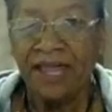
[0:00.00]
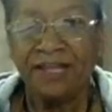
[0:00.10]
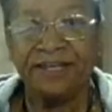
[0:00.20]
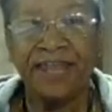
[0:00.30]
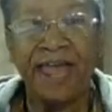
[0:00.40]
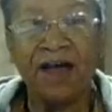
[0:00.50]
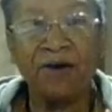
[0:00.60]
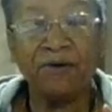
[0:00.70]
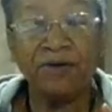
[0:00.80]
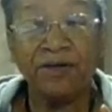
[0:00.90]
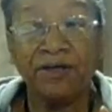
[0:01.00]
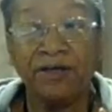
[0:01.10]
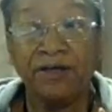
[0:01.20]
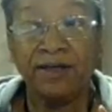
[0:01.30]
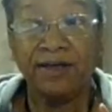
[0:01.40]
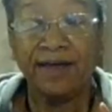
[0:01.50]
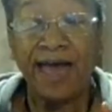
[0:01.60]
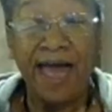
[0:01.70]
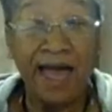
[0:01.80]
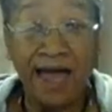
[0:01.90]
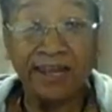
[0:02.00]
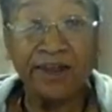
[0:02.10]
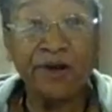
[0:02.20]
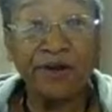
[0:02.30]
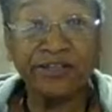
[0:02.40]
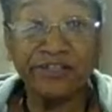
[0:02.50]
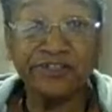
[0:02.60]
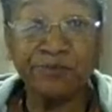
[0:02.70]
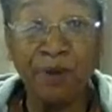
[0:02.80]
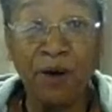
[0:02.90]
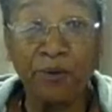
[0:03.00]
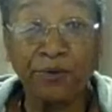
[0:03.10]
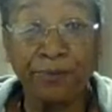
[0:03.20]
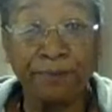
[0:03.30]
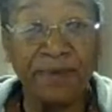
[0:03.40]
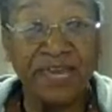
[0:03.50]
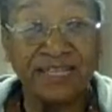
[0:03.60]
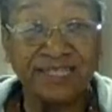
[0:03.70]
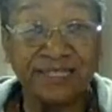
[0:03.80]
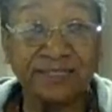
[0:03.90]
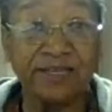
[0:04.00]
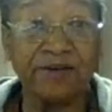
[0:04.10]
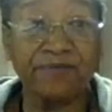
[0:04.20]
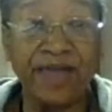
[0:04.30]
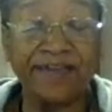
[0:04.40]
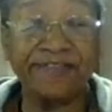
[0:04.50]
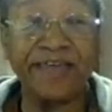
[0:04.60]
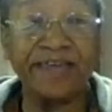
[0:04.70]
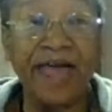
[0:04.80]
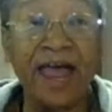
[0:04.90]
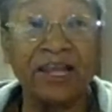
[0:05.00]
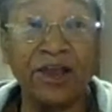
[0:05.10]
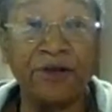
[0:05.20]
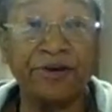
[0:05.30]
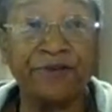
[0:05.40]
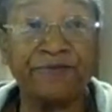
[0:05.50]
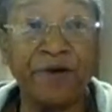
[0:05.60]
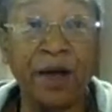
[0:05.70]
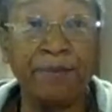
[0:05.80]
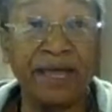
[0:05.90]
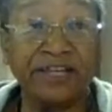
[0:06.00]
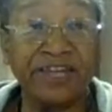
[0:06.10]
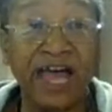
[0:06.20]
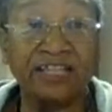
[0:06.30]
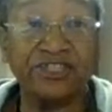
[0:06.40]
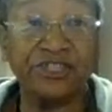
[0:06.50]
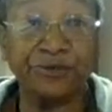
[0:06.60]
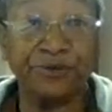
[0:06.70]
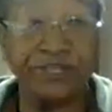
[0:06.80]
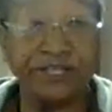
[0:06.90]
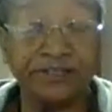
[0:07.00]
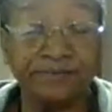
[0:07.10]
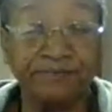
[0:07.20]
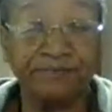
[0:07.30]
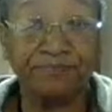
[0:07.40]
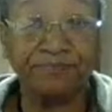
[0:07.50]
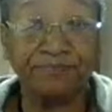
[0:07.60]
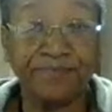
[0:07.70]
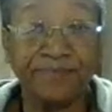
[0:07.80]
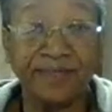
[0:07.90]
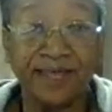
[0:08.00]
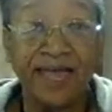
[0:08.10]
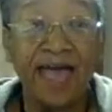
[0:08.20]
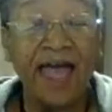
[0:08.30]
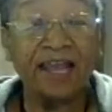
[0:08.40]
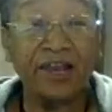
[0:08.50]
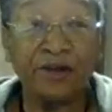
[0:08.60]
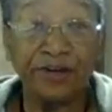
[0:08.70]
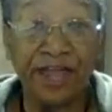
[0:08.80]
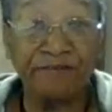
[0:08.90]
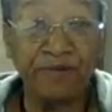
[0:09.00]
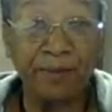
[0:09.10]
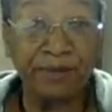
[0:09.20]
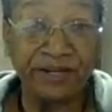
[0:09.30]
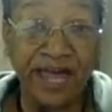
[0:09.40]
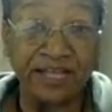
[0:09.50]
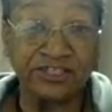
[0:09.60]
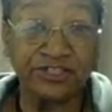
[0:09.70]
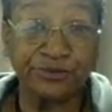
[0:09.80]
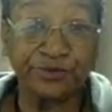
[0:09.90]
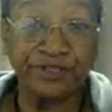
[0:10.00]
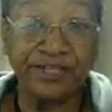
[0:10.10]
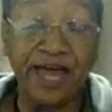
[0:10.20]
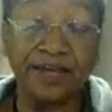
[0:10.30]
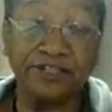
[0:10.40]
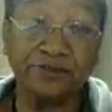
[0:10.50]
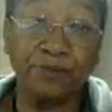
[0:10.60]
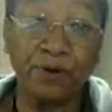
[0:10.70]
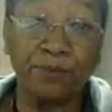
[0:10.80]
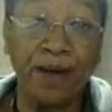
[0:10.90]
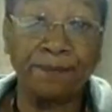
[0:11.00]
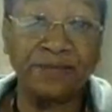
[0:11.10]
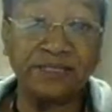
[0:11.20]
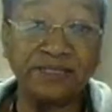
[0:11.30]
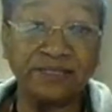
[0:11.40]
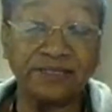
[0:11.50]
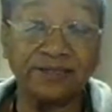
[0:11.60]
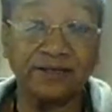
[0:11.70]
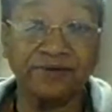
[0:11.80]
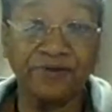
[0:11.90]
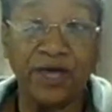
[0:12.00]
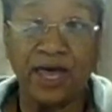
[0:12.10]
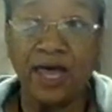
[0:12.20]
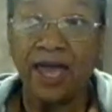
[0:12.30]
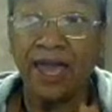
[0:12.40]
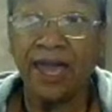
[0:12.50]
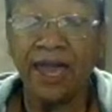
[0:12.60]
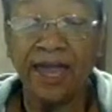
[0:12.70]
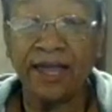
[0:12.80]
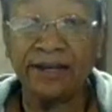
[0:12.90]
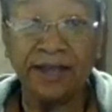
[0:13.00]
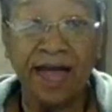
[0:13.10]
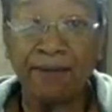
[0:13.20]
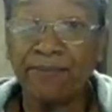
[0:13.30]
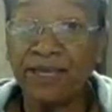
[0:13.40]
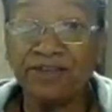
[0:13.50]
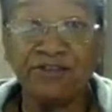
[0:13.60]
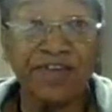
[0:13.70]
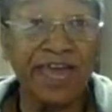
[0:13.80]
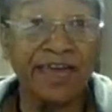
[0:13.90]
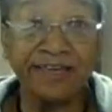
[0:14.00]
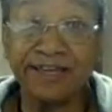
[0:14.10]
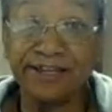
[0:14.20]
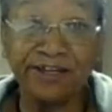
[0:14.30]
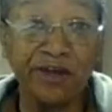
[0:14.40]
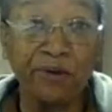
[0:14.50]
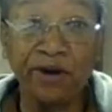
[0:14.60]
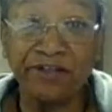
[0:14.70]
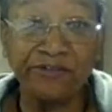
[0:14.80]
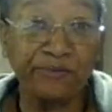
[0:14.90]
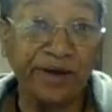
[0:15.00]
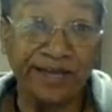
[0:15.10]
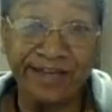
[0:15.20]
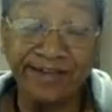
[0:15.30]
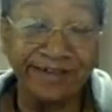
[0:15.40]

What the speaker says: Now, how I learned to smoke meats and stuff like that, I learned it from a Nigerian. I learned that from a Nigerian, how to smoke my meats and stuff. And I mean, you can't get it no other way.